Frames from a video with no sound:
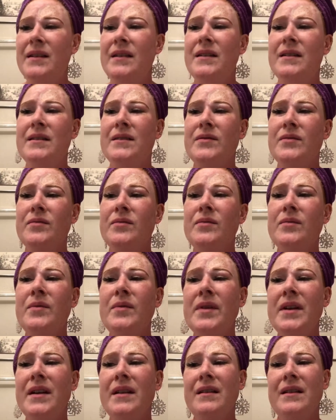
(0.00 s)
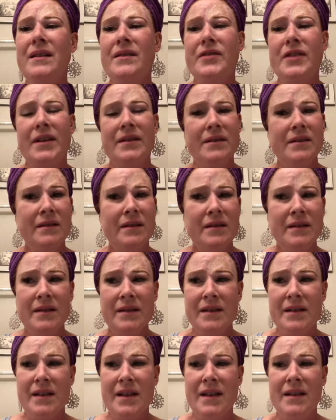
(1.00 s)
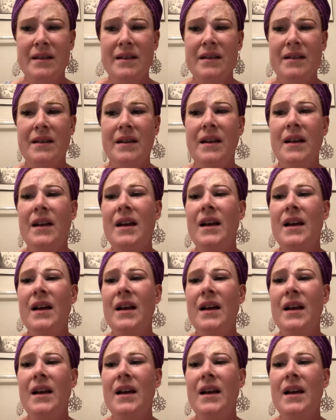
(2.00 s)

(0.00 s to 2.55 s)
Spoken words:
It's really gentle on the skin.